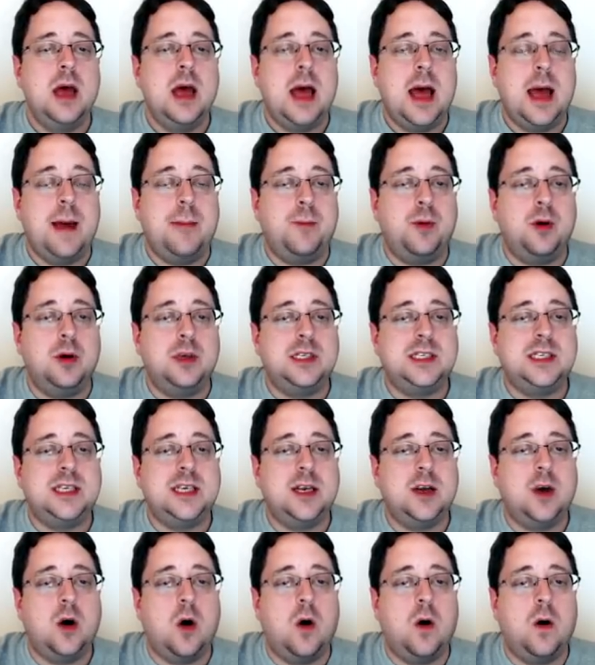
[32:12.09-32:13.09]
and puts
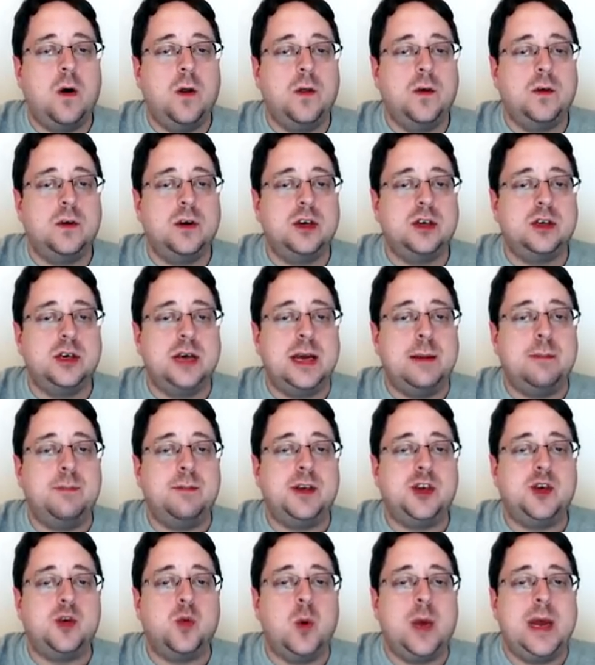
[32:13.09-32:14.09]
in all the little
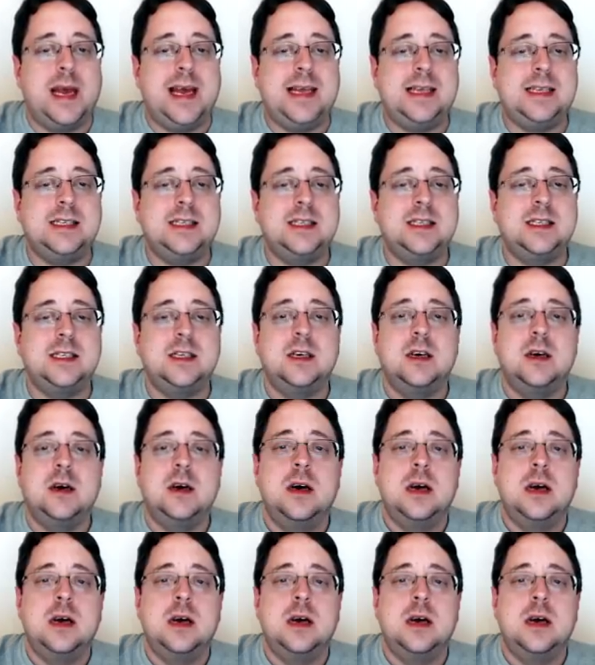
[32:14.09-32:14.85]
in-betweens,